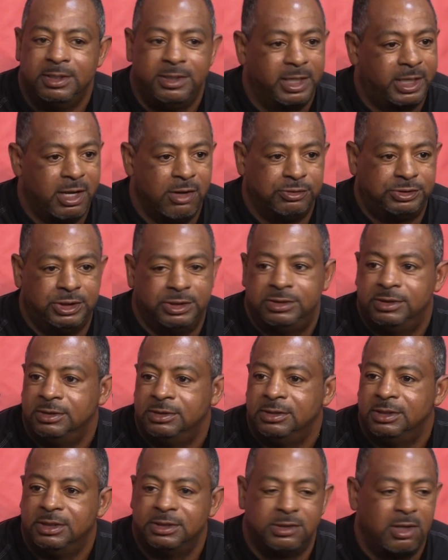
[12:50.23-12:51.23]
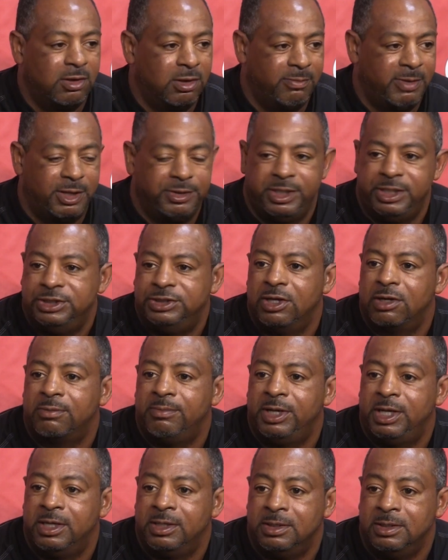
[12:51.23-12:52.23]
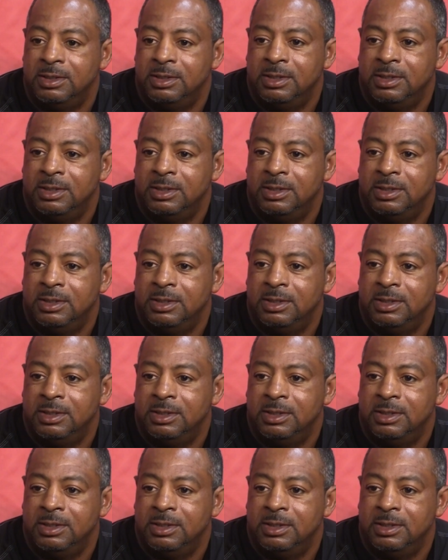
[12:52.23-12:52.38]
the coaches. It's all about these young men.